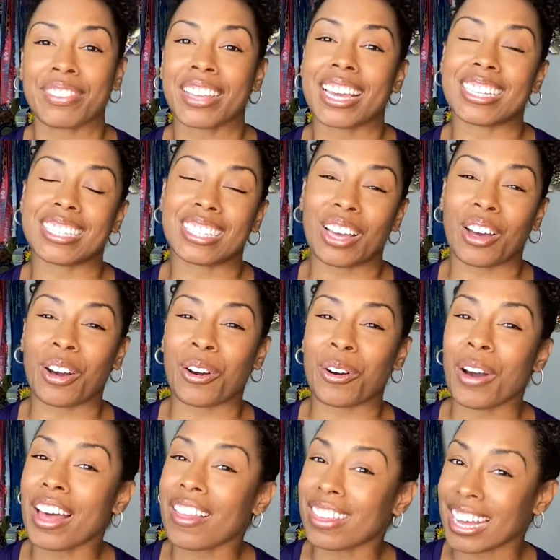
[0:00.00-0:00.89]
And
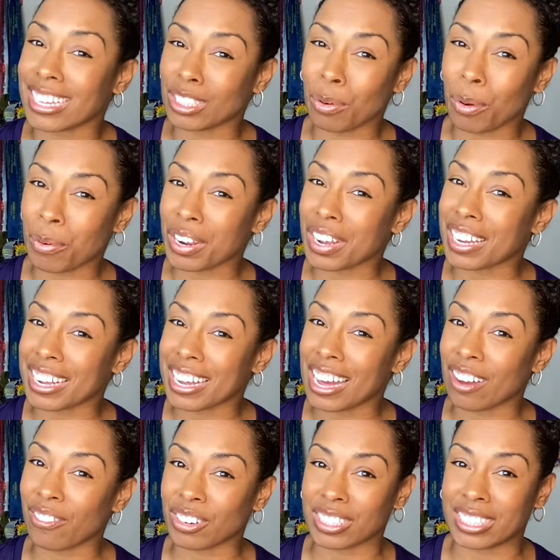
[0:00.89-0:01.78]
so that's what we're going to
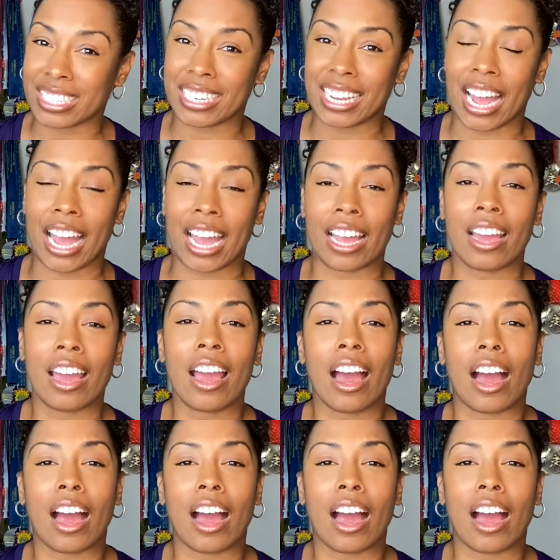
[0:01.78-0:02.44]
cover today.